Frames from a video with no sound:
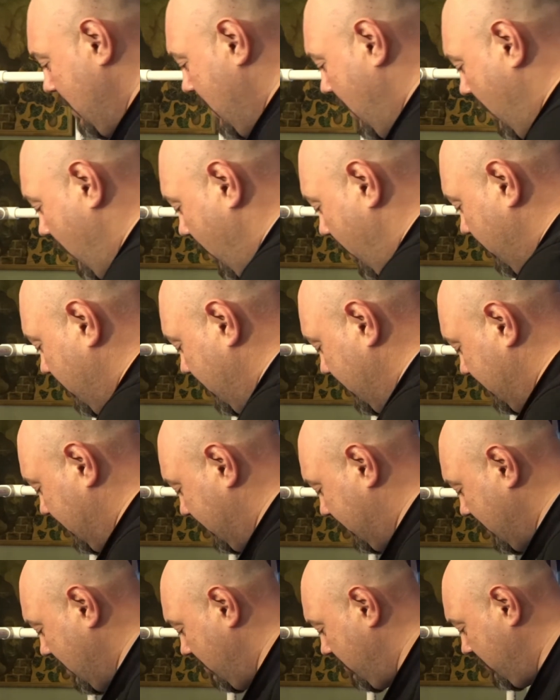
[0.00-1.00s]
All right, this
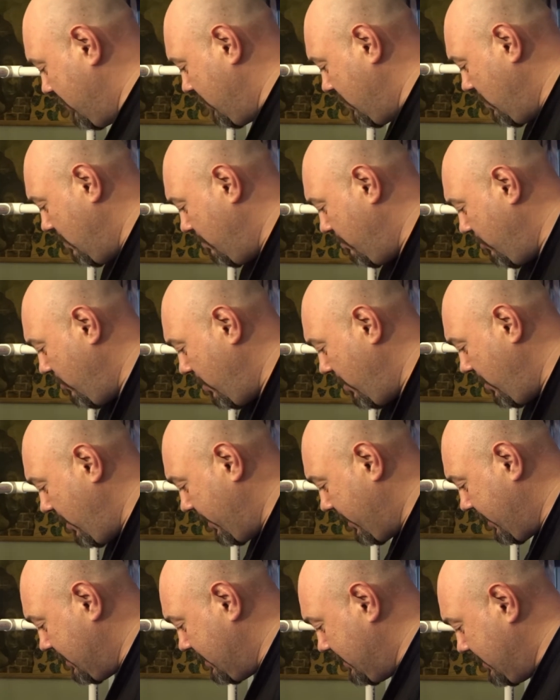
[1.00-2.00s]
is coming to a boil.
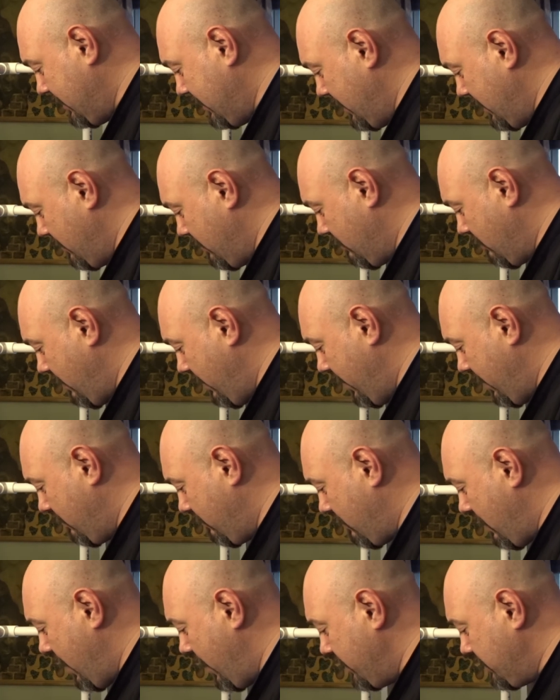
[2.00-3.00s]
I can see it
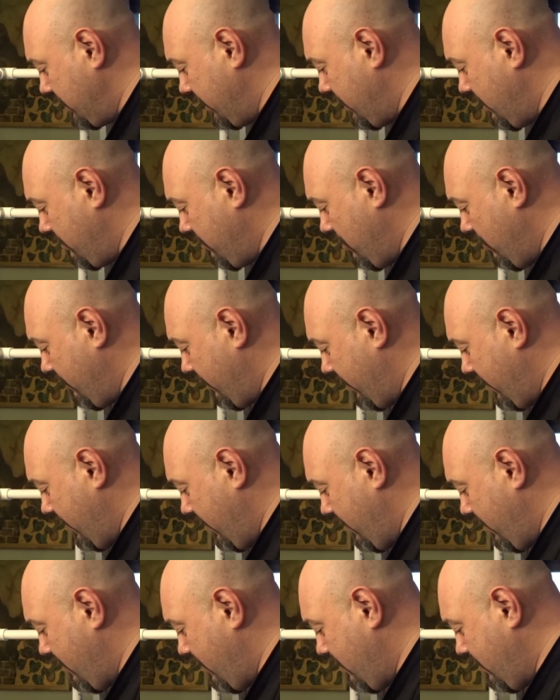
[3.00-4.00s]
rising up over
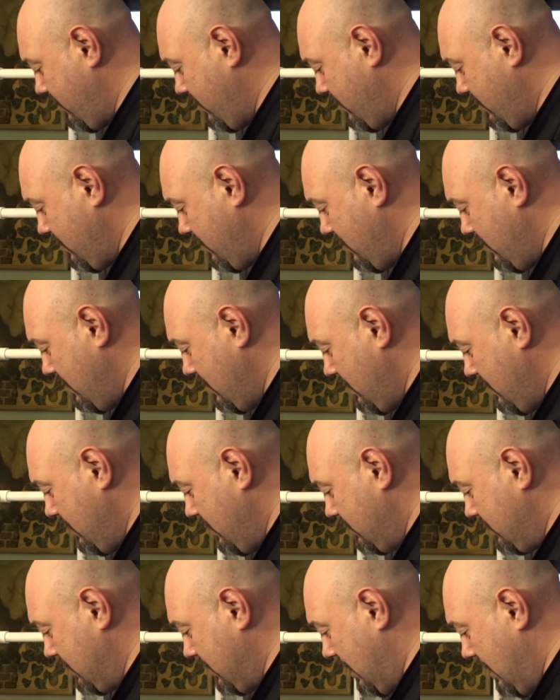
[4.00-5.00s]
here.
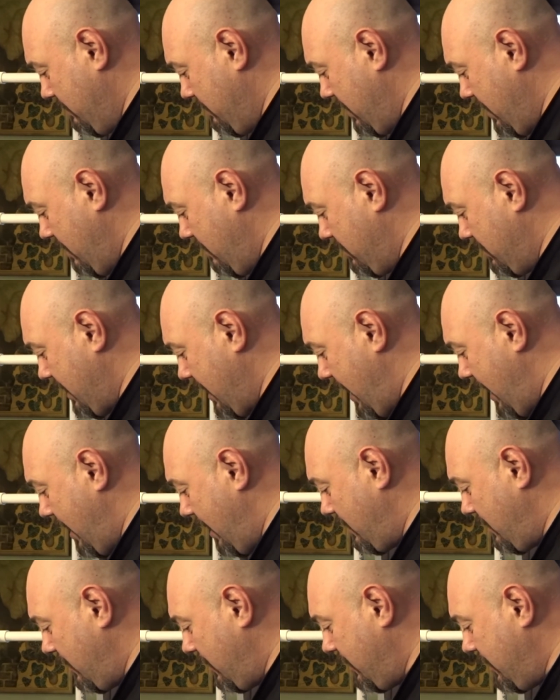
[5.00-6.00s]
So I'll be able to
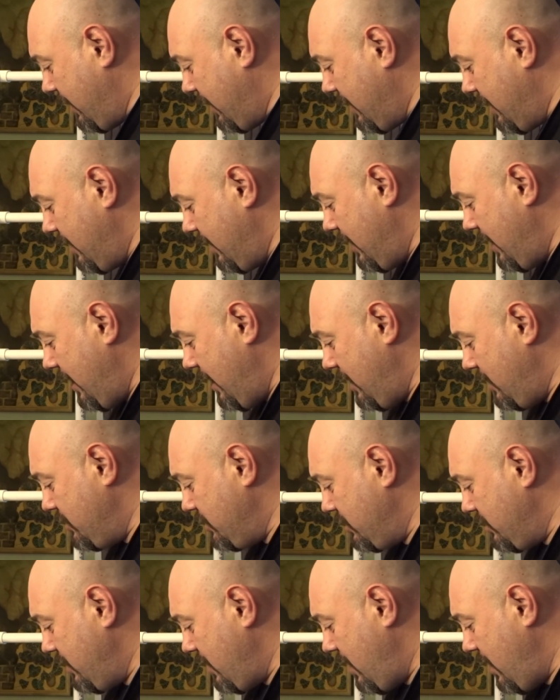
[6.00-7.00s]
add the thickening
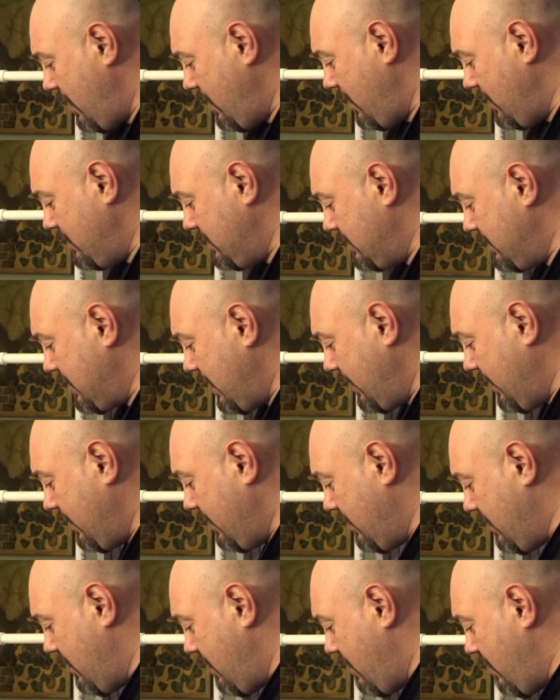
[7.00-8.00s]
agent any
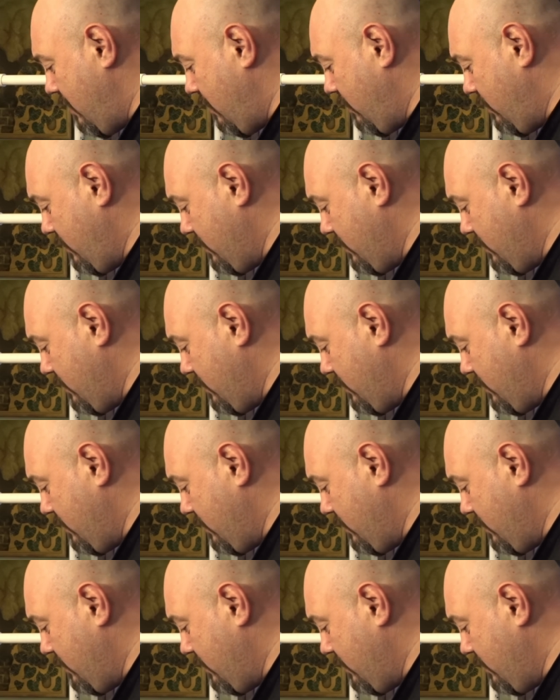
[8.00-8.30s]
second now.